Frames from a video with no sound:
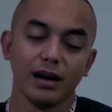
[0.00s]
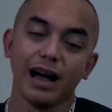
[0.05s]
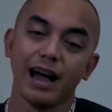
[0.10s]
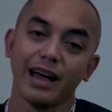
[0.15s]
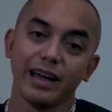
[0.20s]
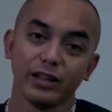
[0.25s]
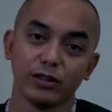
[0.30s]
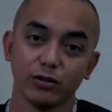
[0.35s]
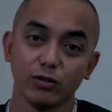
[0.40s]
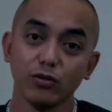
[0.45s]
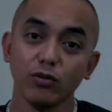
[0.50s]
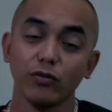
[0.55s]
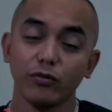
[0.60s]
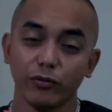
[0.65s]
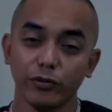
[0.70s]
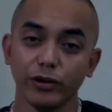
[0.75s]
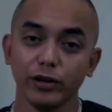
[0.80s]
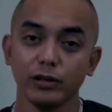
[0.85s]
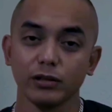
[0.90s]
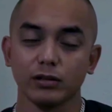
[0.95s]
I do
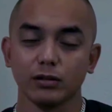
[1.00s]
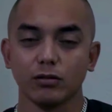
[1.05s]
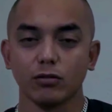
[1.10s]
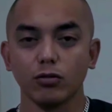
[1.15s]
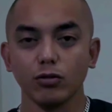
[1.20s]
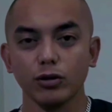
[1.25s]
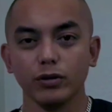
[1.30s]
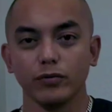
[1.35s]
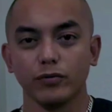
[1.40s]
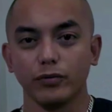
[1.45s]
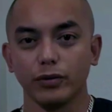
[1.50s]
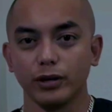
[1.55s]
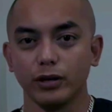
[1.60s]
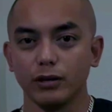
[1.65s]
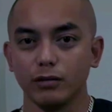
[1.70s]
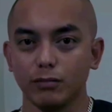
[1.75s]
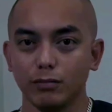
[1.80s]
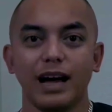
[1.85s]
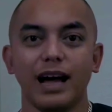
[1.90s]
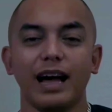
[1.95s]
feel the court
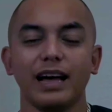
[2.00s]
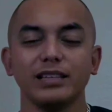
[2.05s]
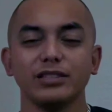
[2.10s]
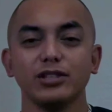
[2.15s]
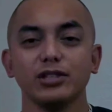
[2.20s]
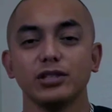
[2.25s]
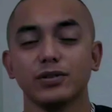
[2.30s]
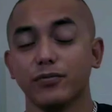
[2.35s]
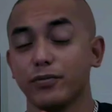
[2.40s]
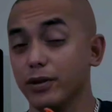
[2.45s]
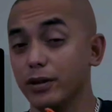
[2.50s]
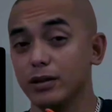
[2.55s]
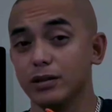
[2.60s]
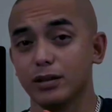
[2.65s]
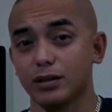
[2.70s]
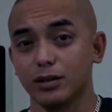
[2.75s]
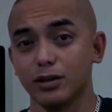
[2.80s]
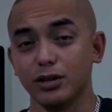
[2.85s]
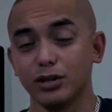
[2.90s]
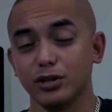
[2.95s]
feel, but I just feel
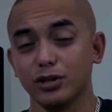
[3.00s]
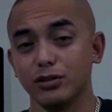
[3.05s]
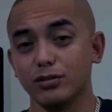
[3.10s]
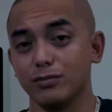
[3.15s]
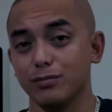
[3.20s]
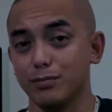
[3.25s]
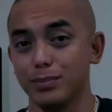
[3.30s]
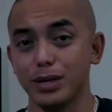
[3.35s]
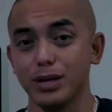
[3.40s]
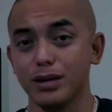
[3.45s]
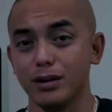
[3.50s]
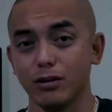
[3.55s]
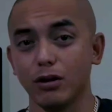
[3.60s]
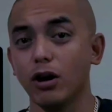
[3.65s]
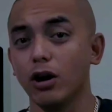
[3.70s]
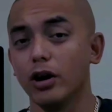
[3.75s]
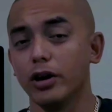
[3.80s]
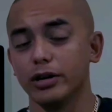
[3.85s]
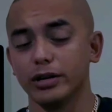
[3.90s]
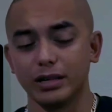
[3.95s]
the cushion being
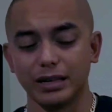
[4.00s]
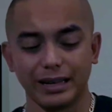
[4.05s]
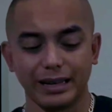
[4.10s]
hard.